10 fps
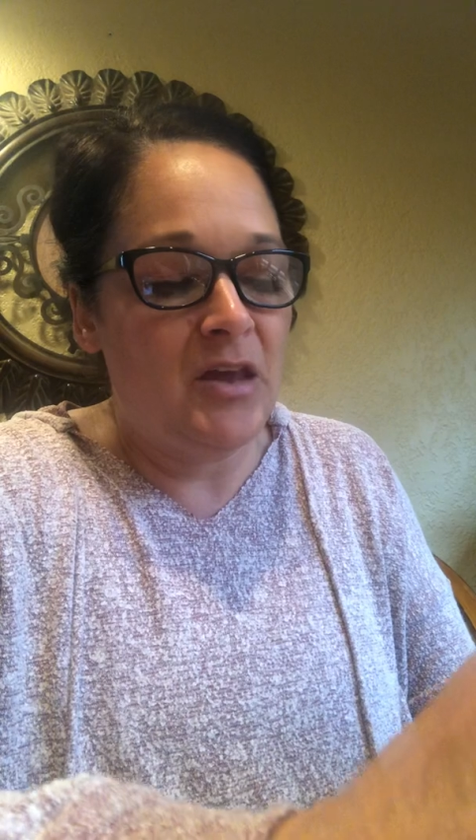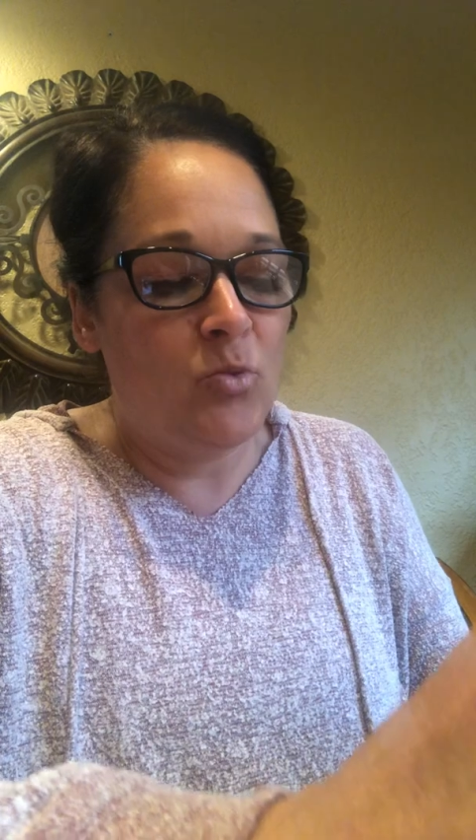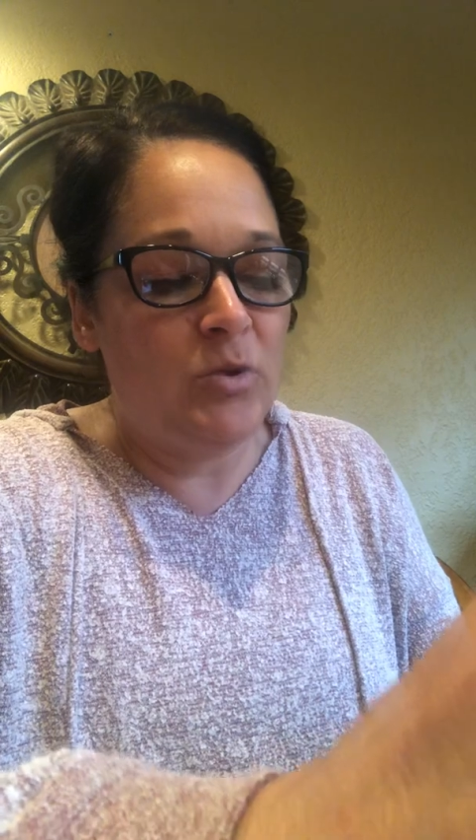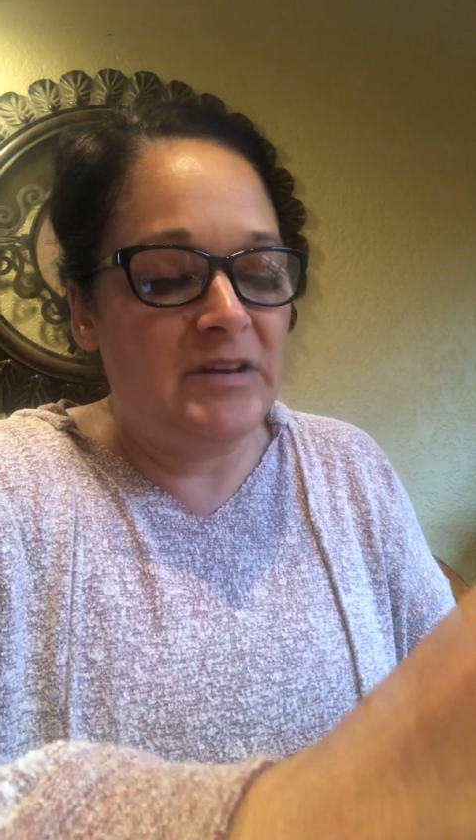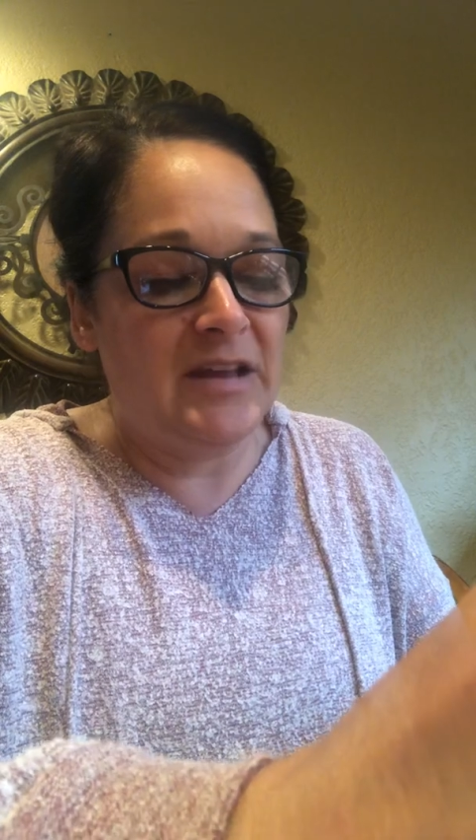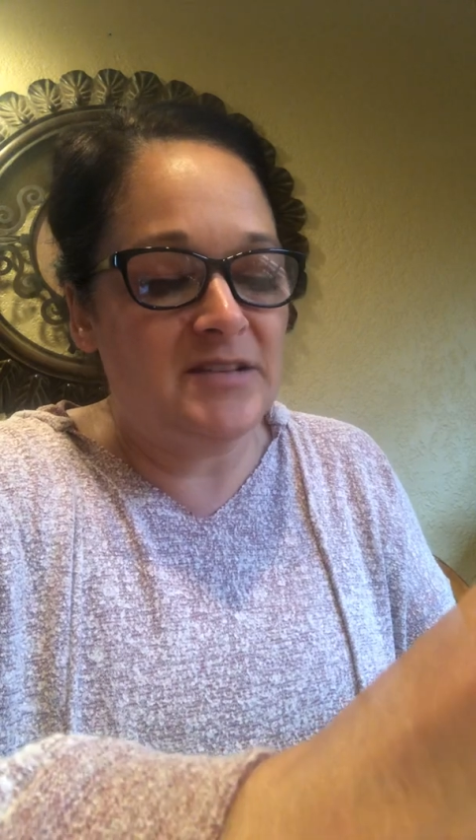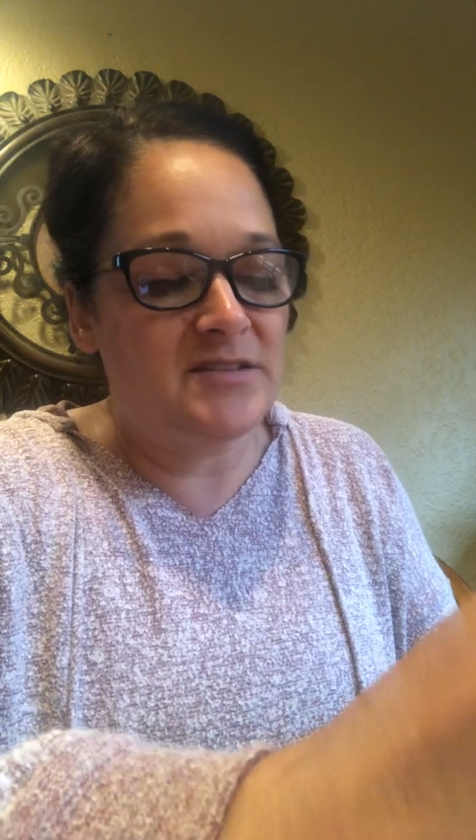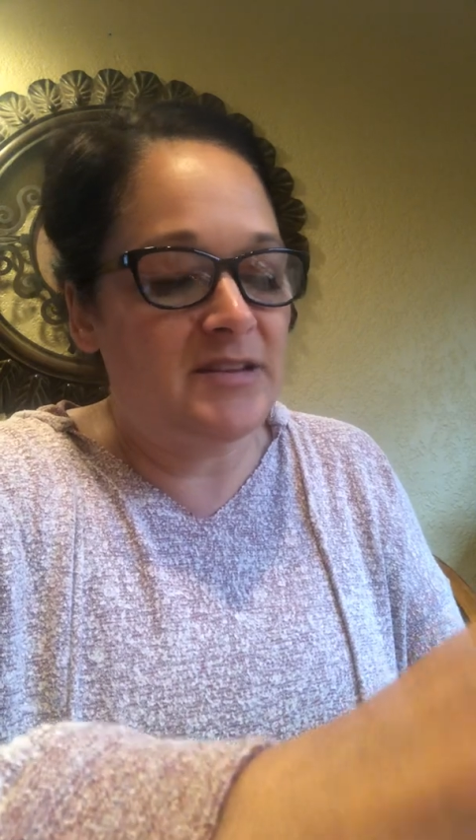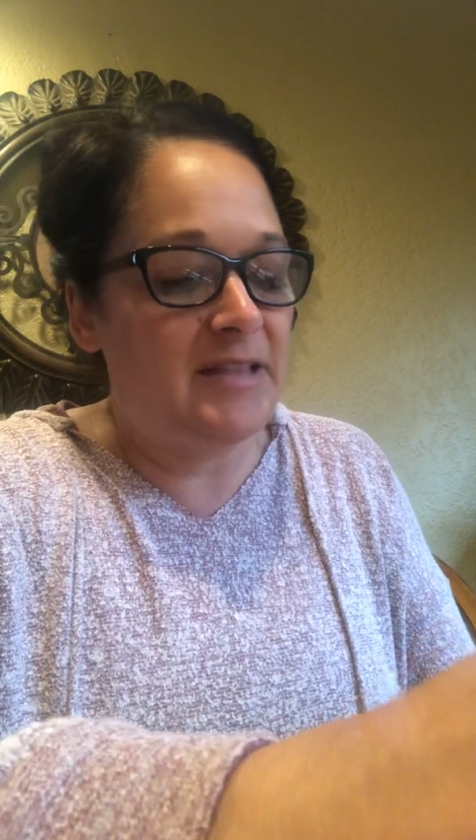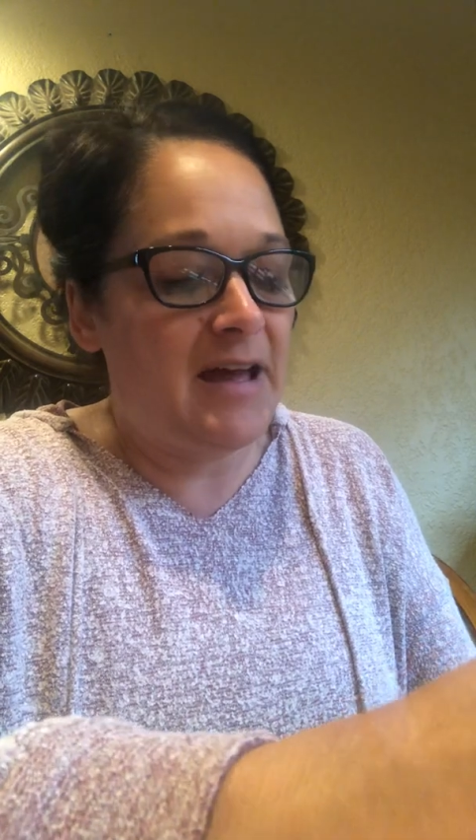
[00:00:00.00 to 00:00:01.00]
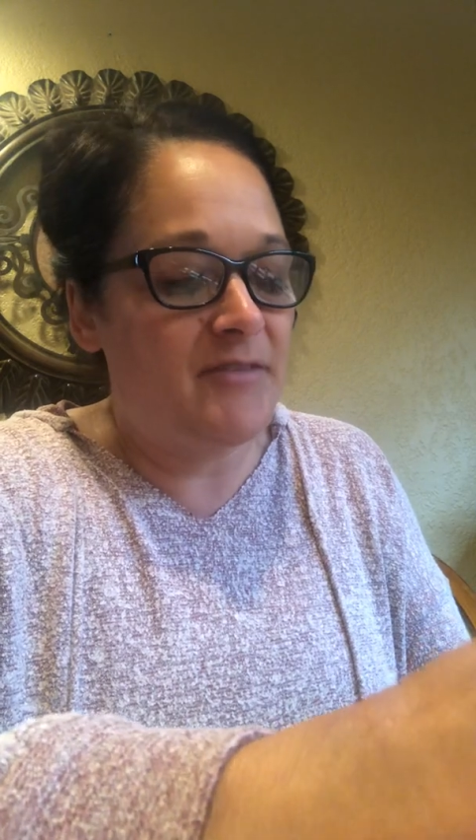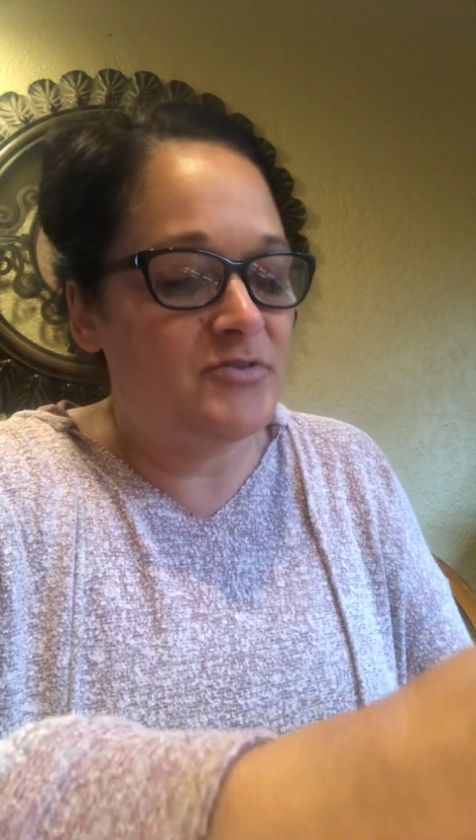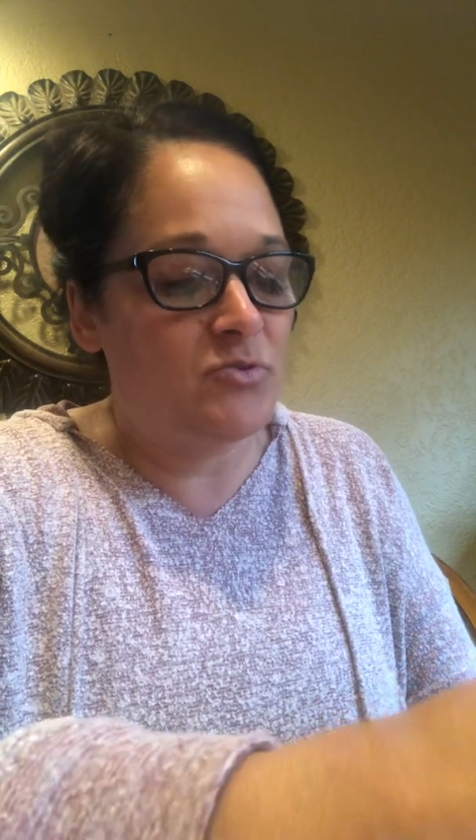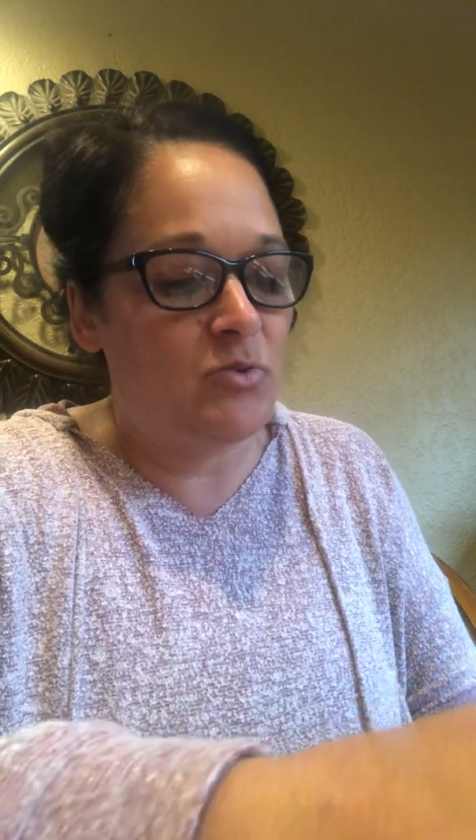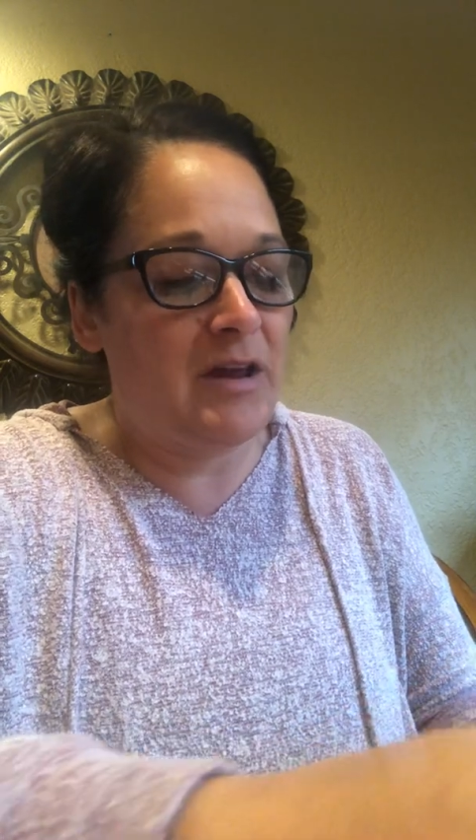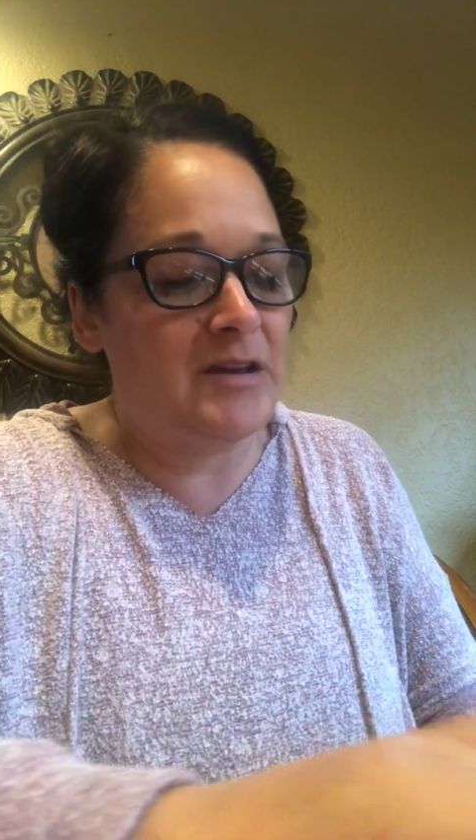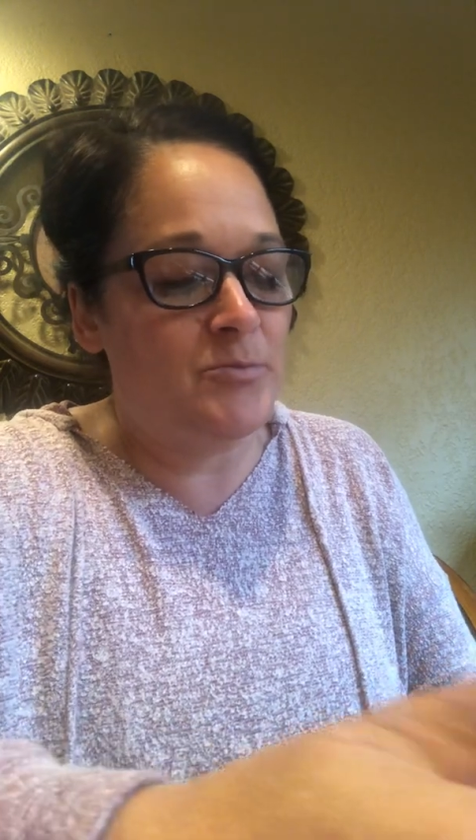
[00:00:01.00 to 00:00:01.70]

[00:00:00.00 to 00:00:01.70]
We danced and laughed and ran